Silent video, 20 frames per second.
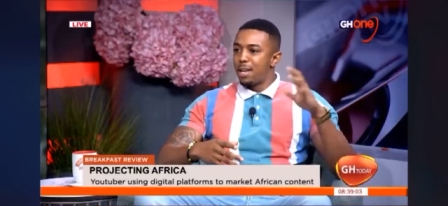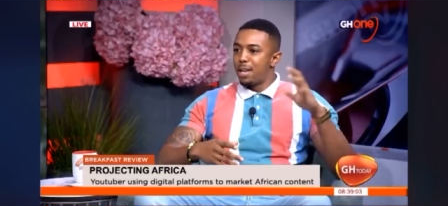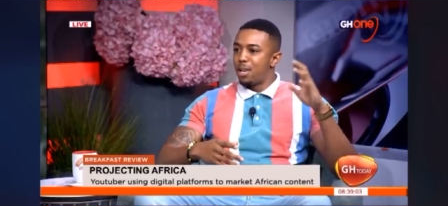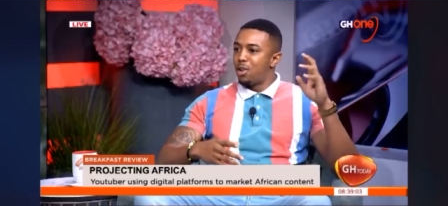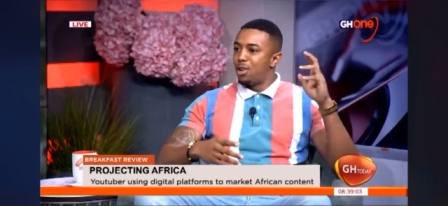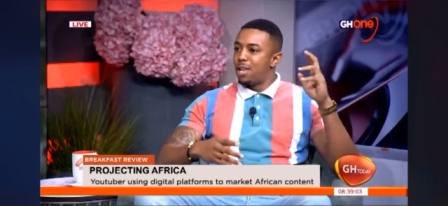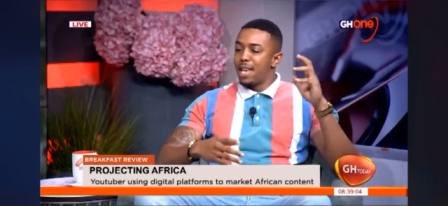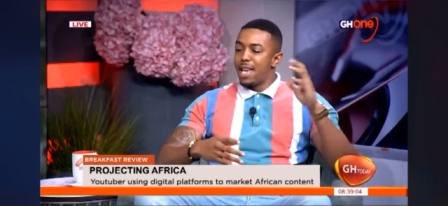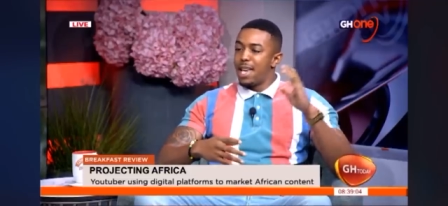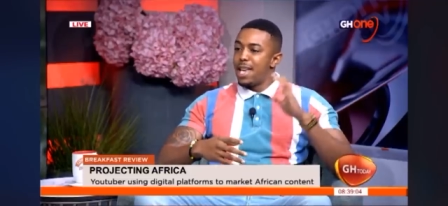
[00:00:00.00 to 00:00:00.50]
you
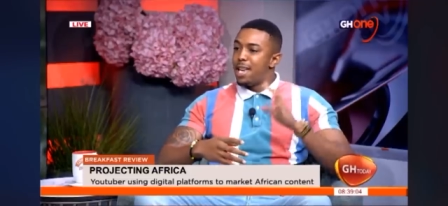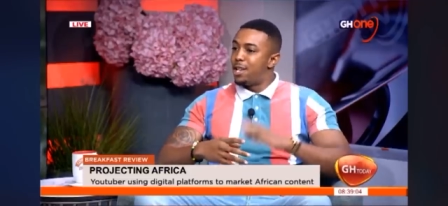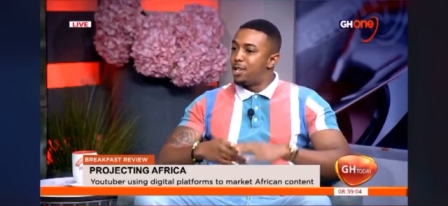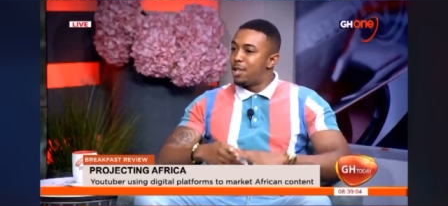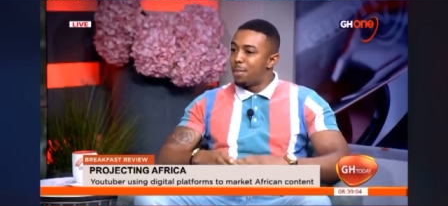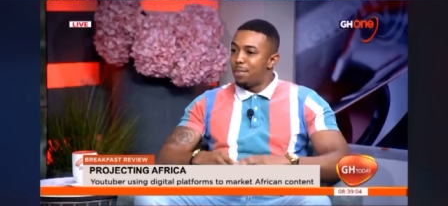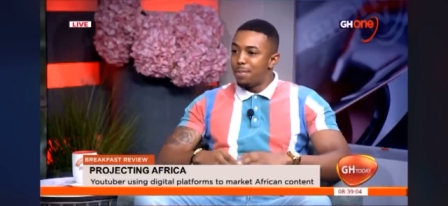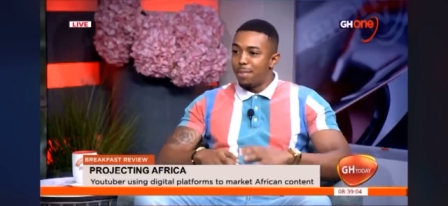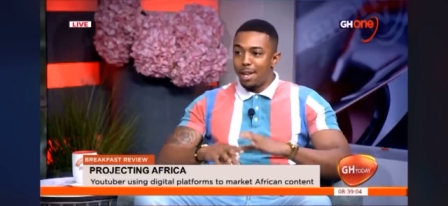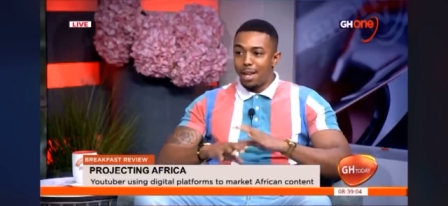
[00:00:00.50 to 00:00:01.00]
know,
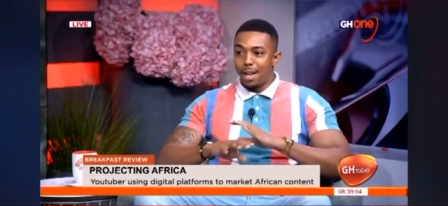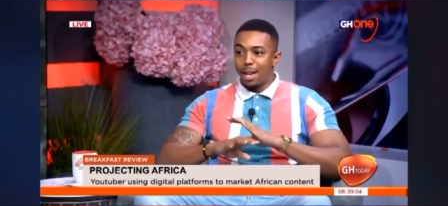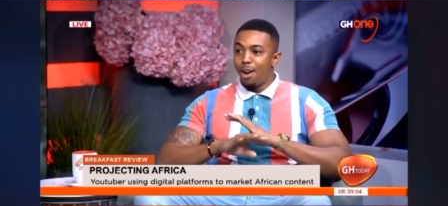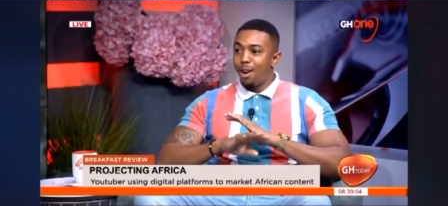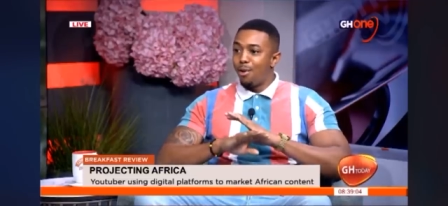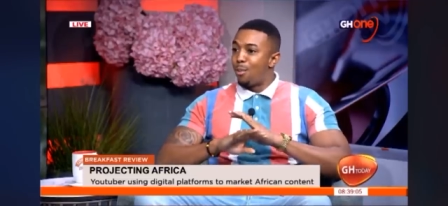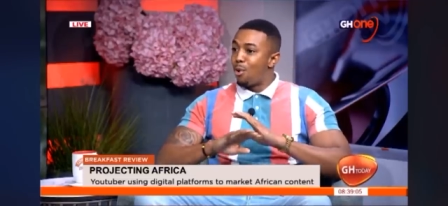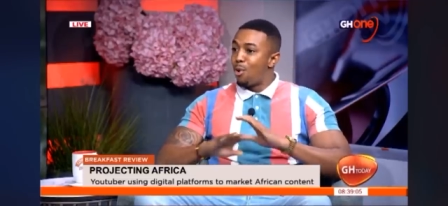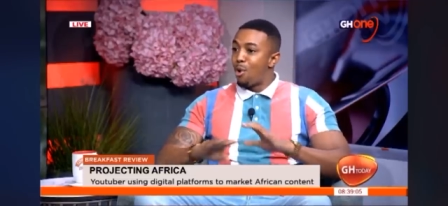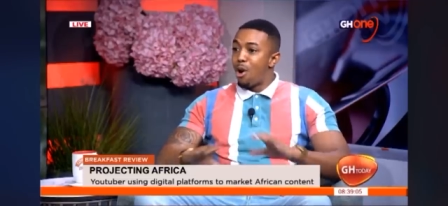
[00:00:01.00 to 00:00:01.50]
Egypt, like
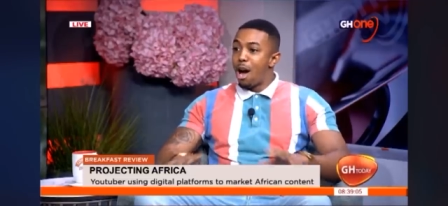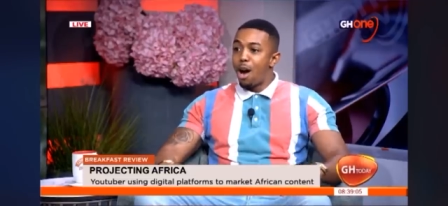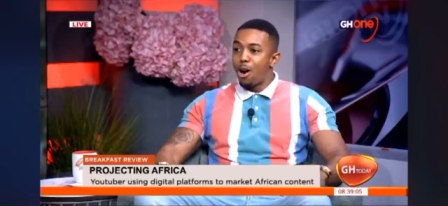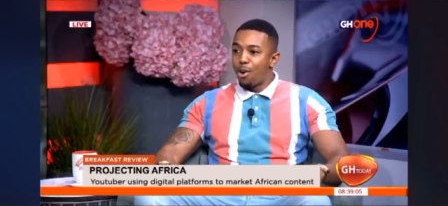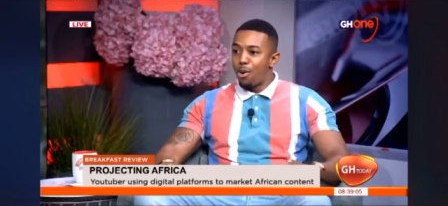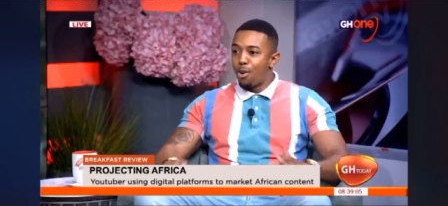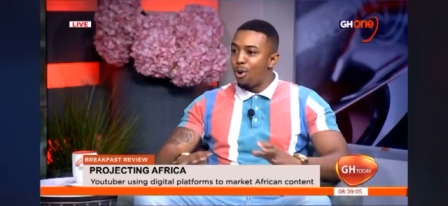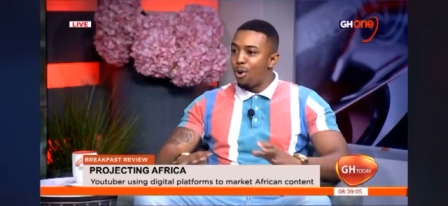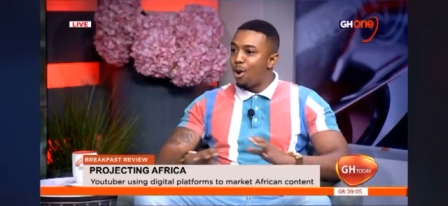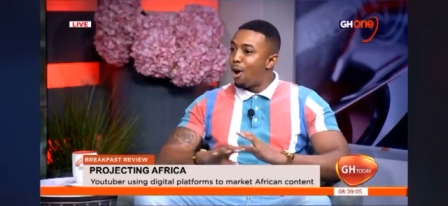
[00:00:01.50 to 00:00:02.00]

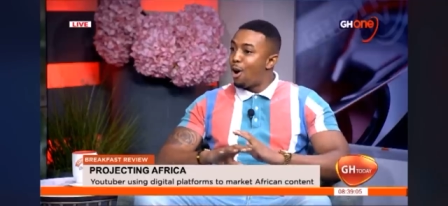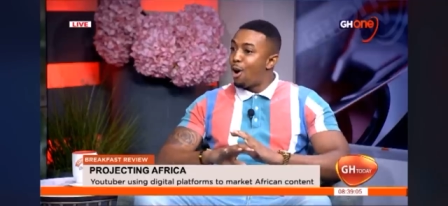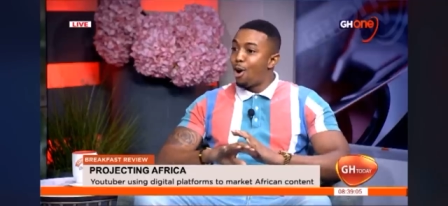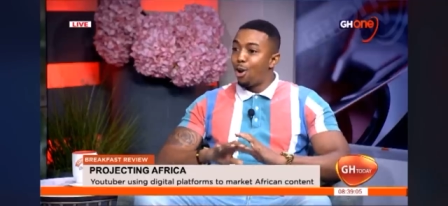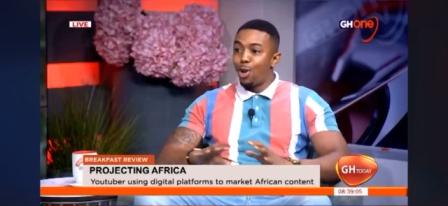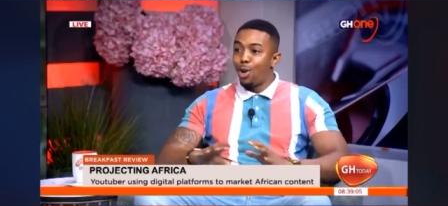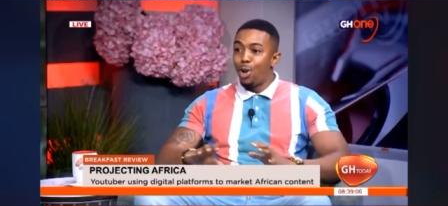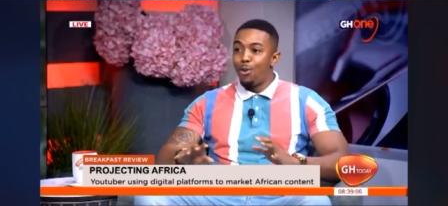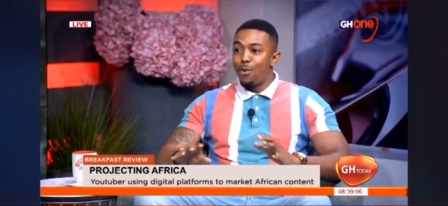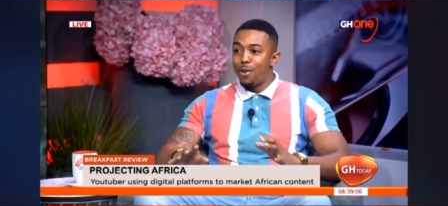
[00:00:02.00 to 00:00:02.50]
Morocco,
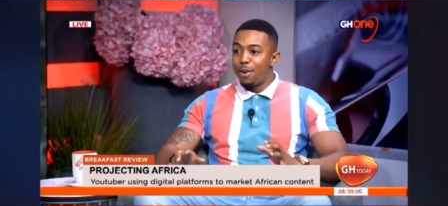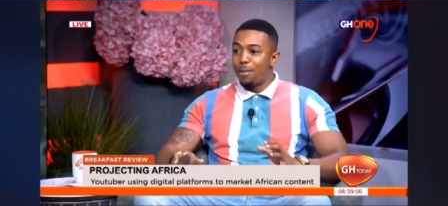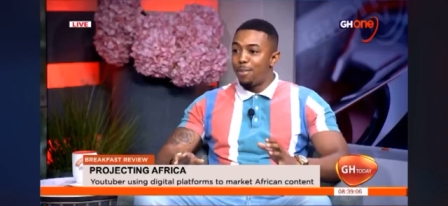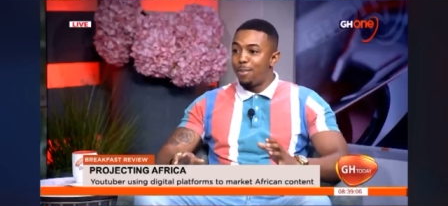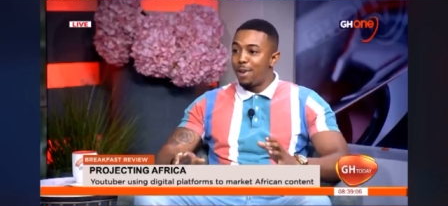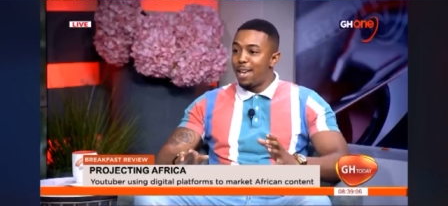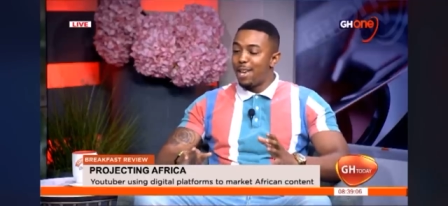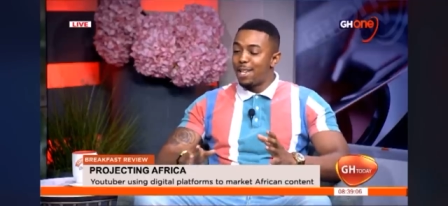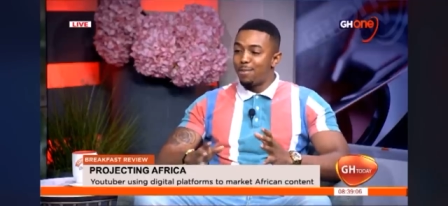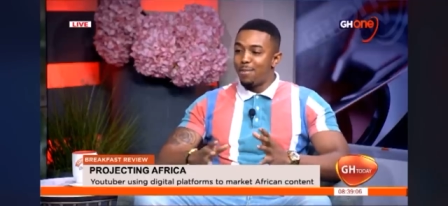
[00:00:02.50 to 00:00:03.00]
all over the
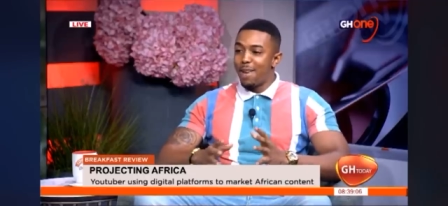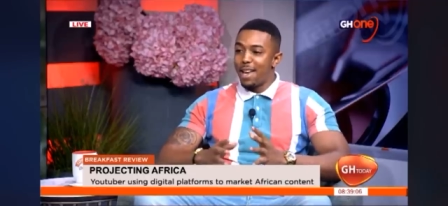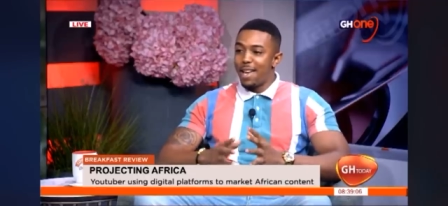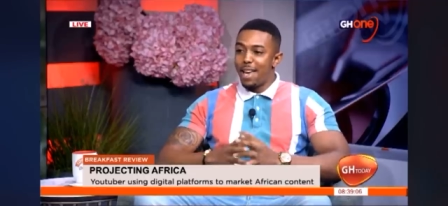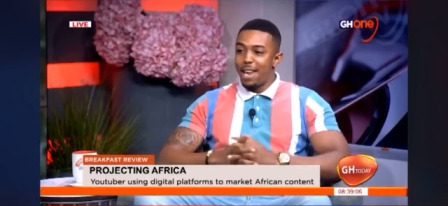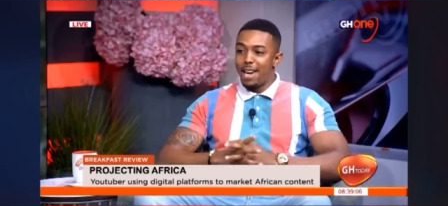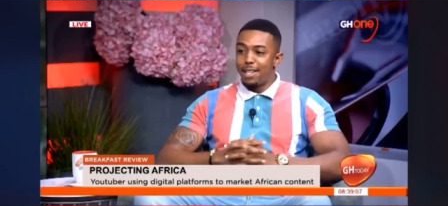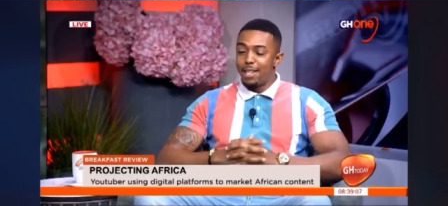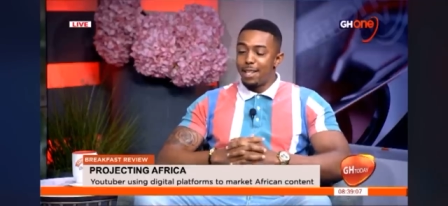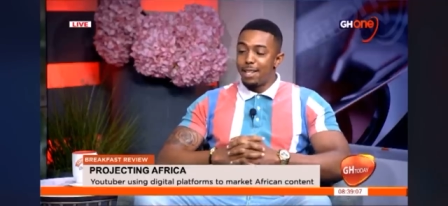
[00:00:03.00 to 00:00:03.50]
place, man.
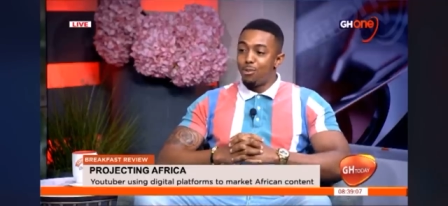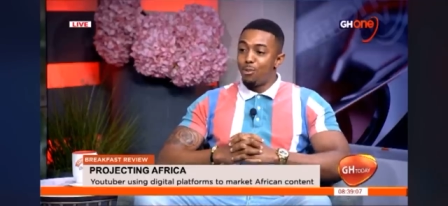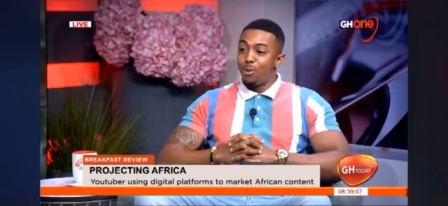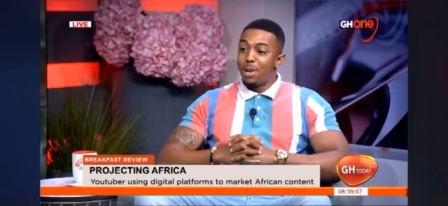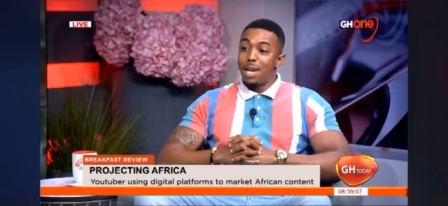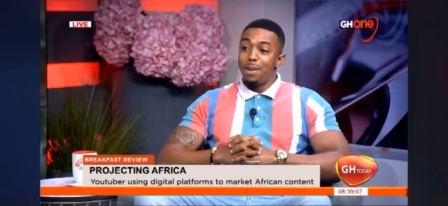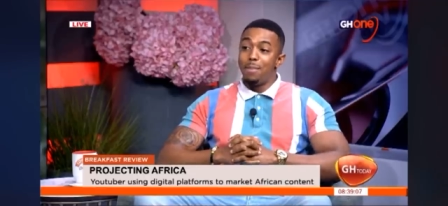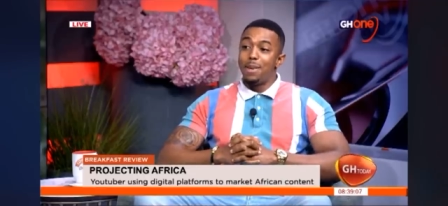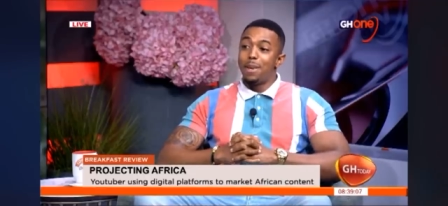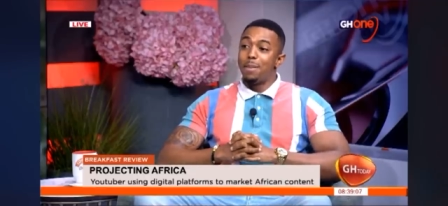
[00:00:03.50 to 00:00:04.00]
Mm-hmm. And it's
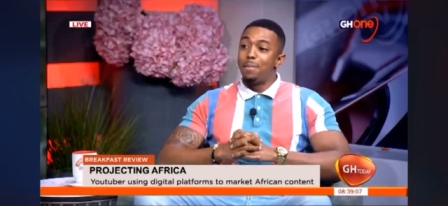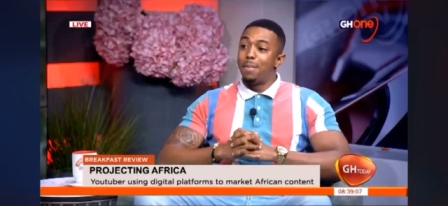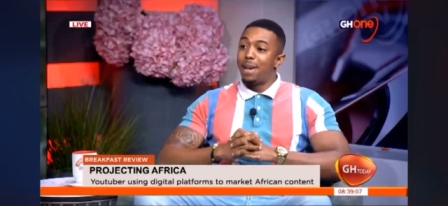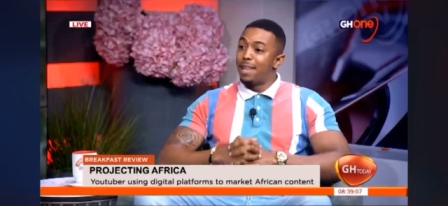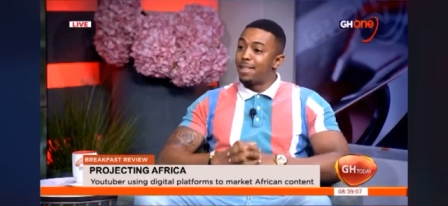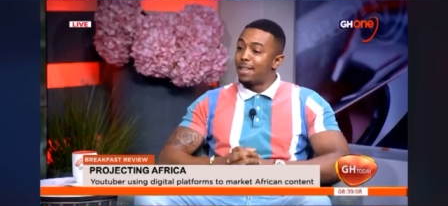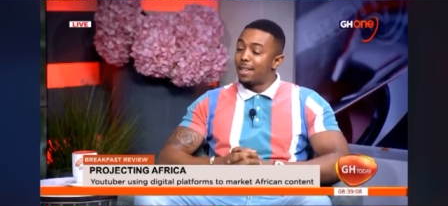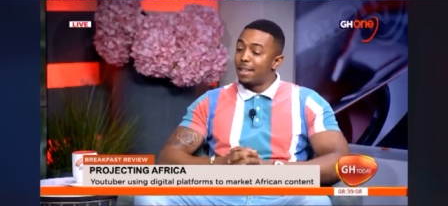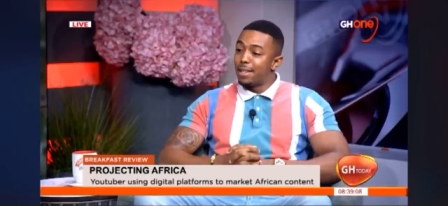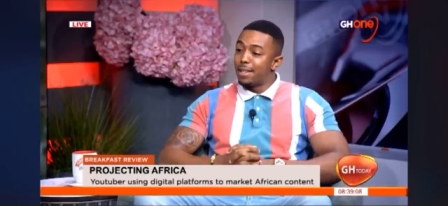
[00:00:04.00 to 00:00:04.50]
really been a
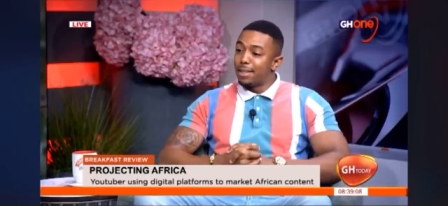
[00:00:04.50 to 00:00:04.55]
blessing.